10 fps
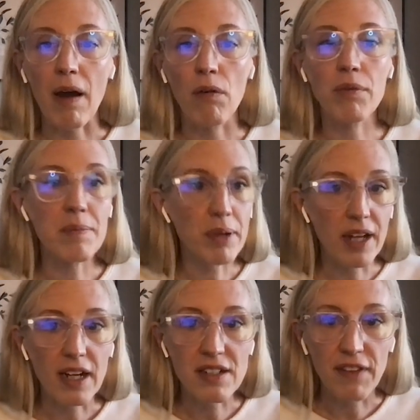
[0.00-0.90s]
about
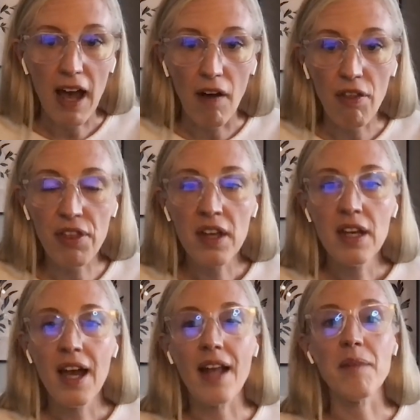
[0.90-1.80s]
reproductive health
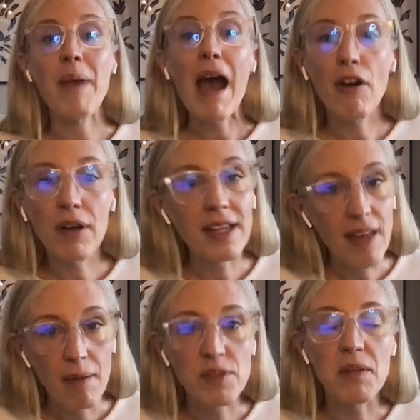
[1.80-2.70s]
and
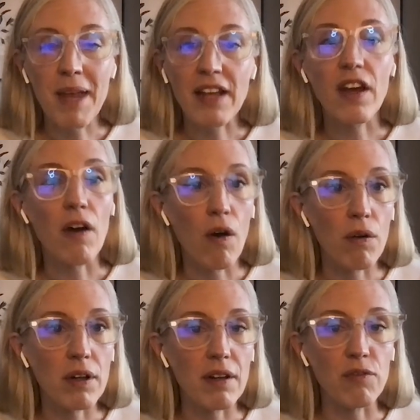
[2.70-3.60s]
empowering them to make their
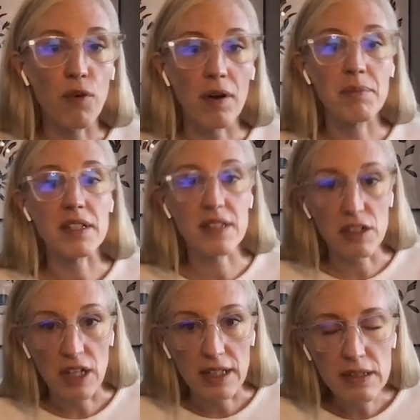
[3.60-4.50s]
own informed
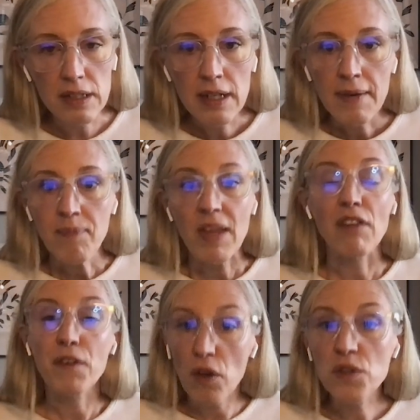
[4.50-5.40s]
decisions.
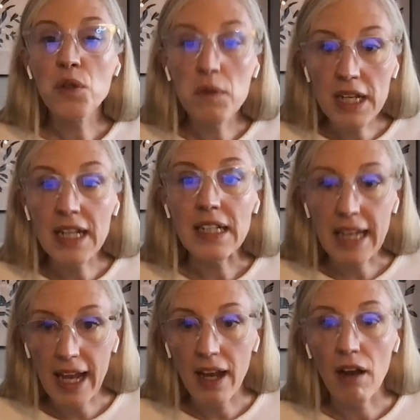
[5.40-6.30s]
And for those who
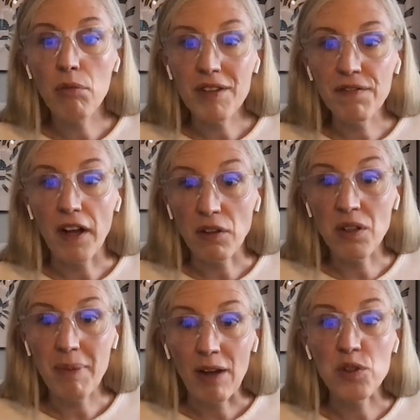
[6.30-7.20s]
needed care, we
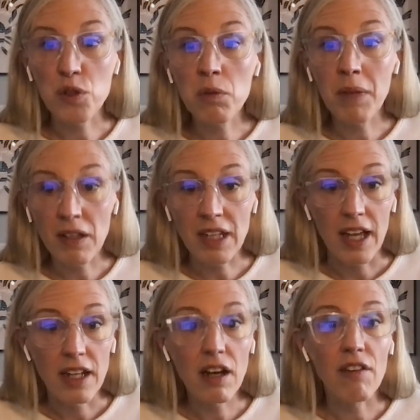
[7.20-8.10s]
funneled about 2
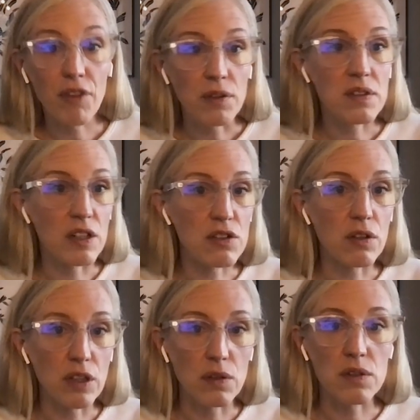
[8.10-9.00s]
million of those
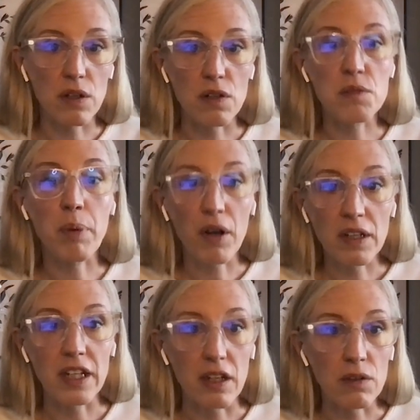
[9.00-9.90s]
digital users
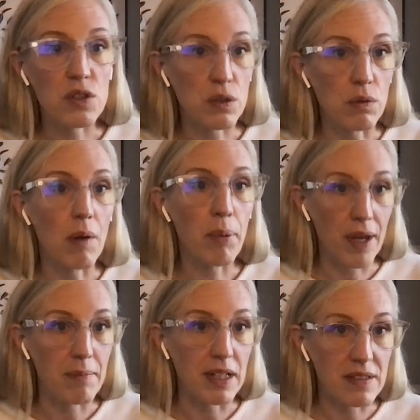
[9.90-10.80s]
per year to
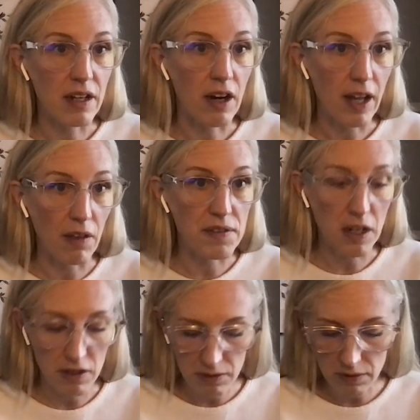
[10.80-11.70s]
appointments at our health
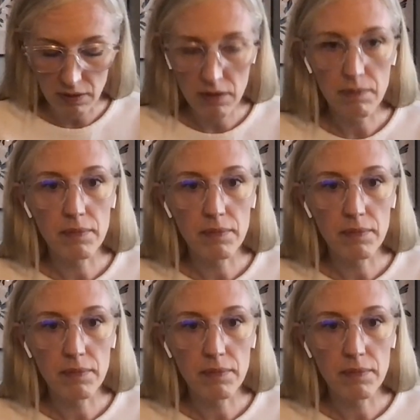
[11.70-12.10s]
centers.